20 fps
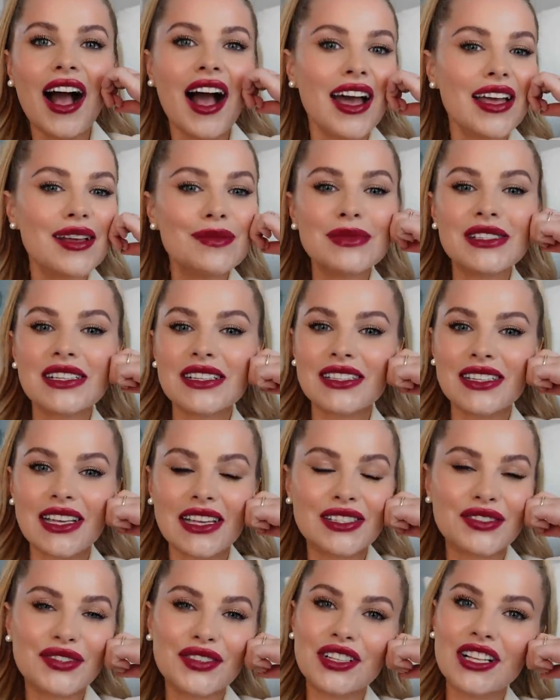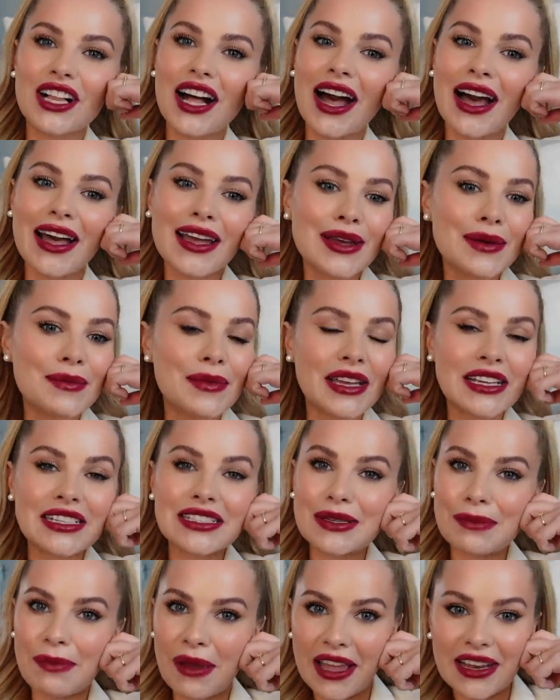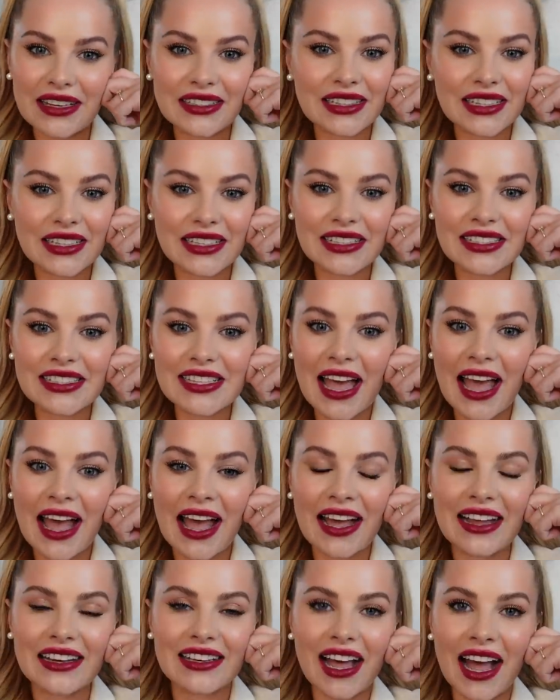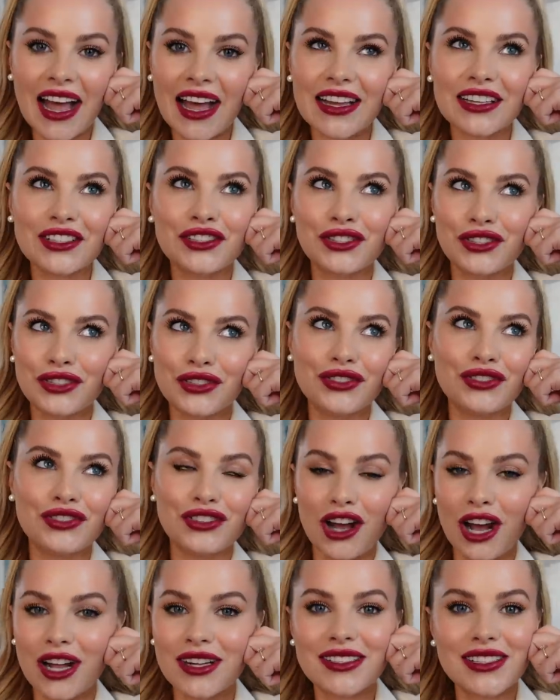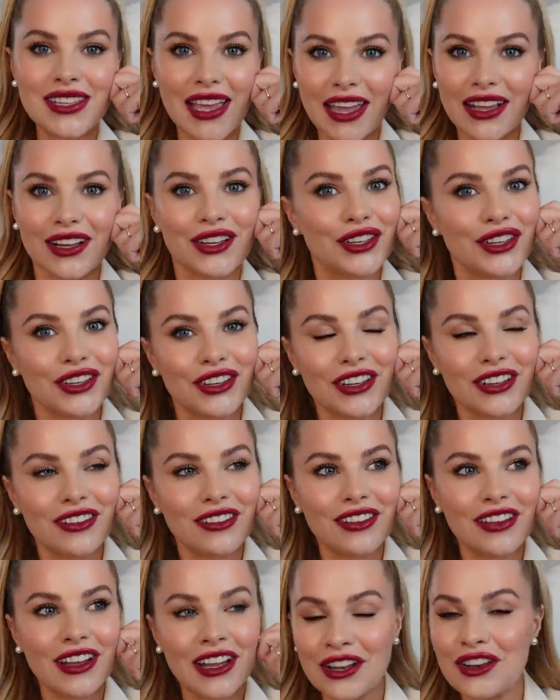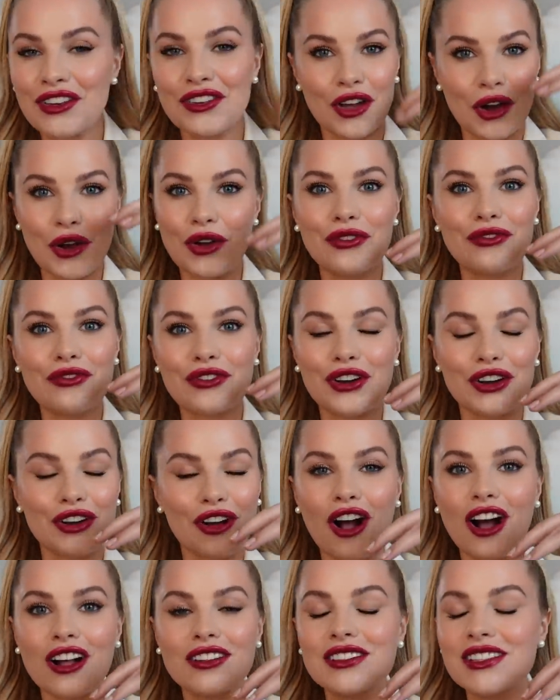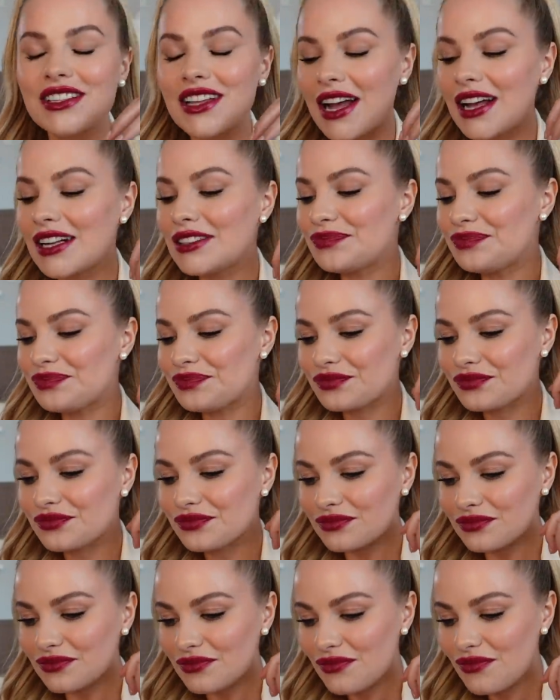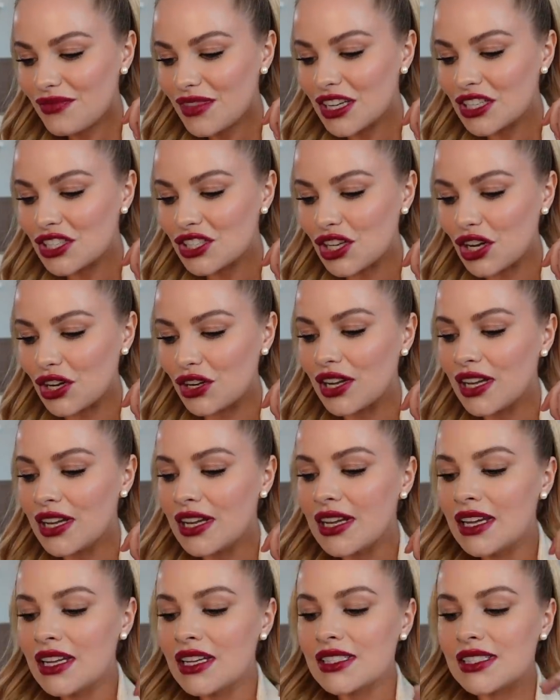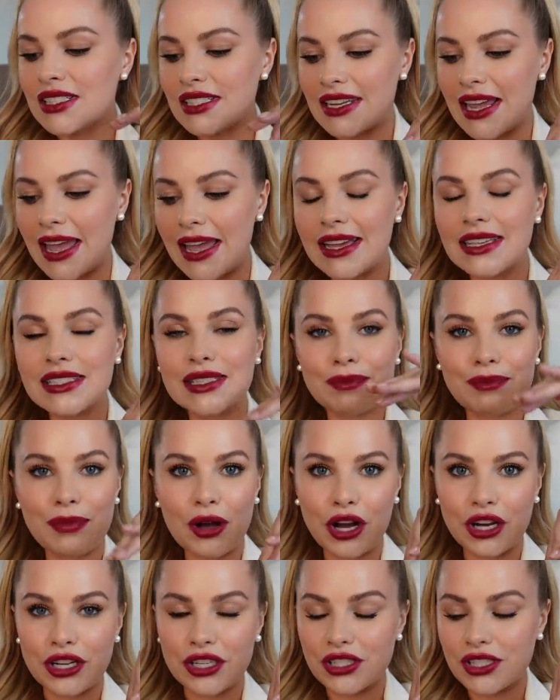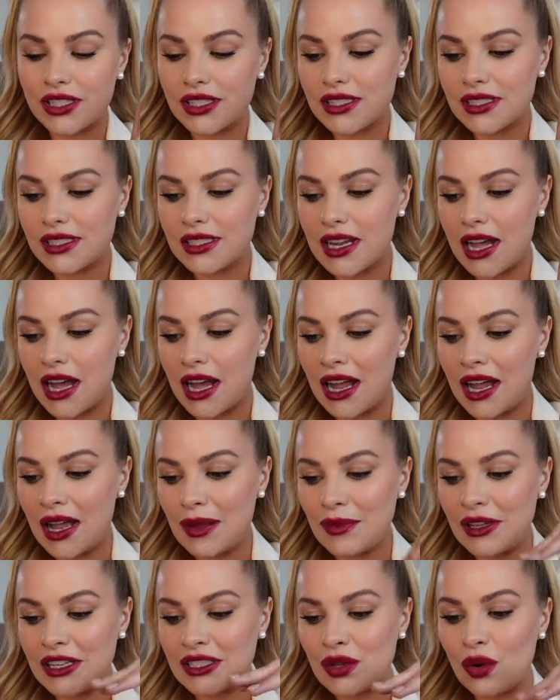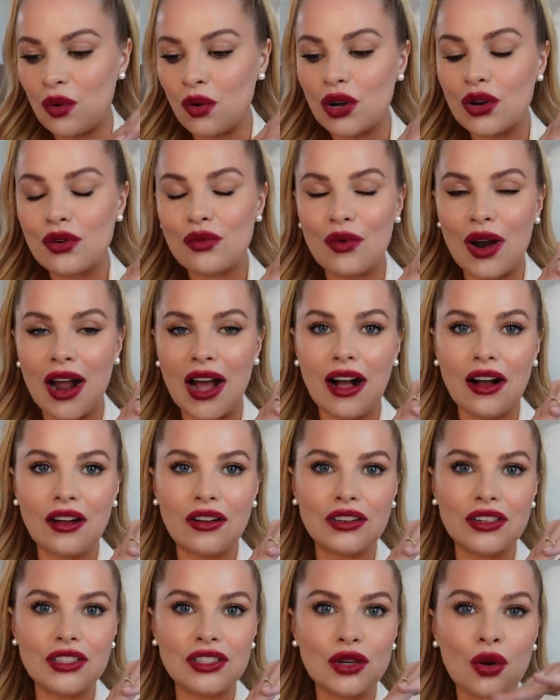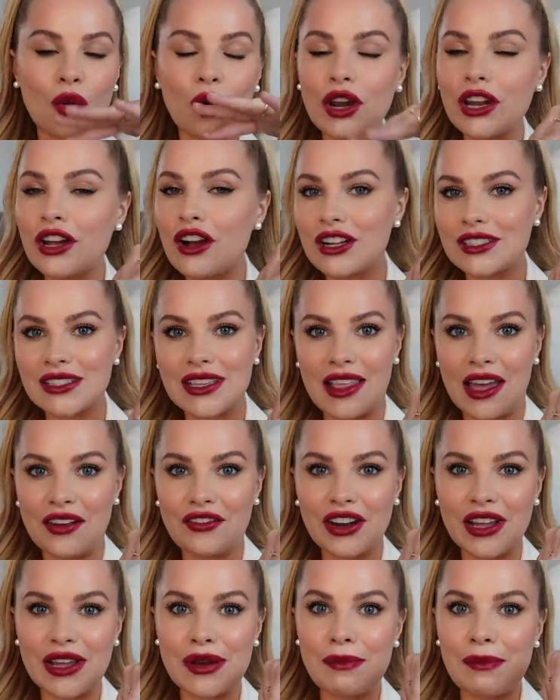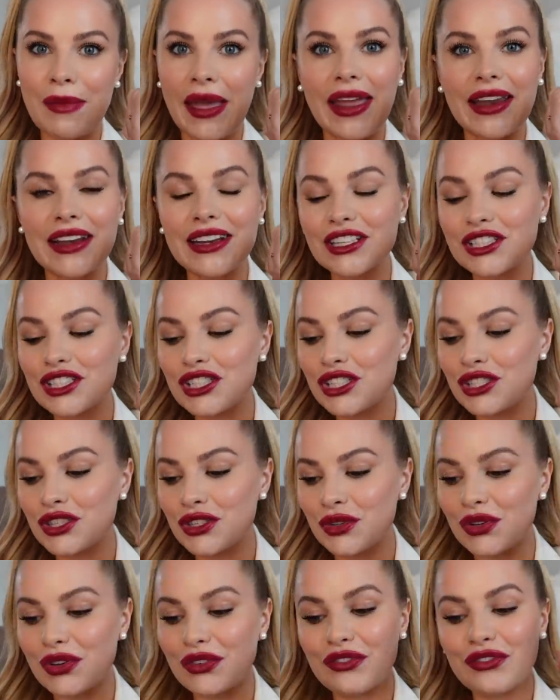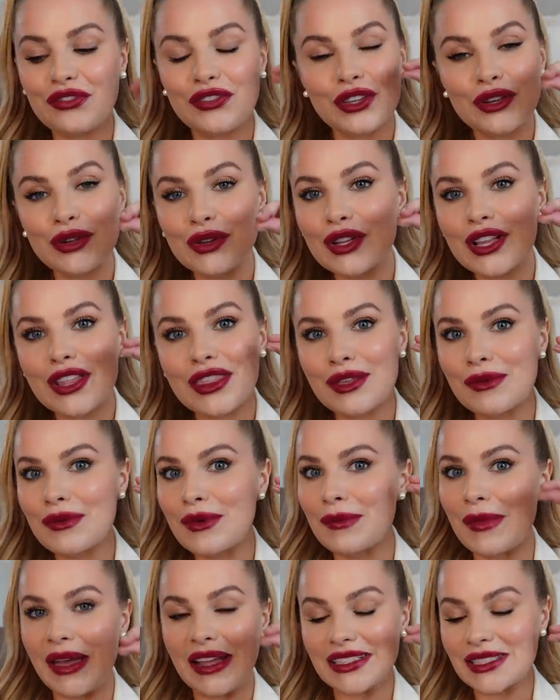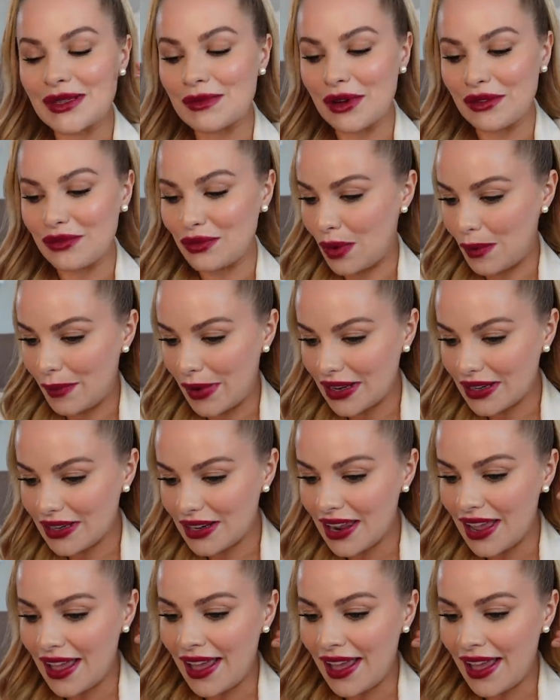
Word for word: I am successful, I am independent, and I do not take a no for an answer. So today's post um, is all around calling on South African men to fuel the momentum of women,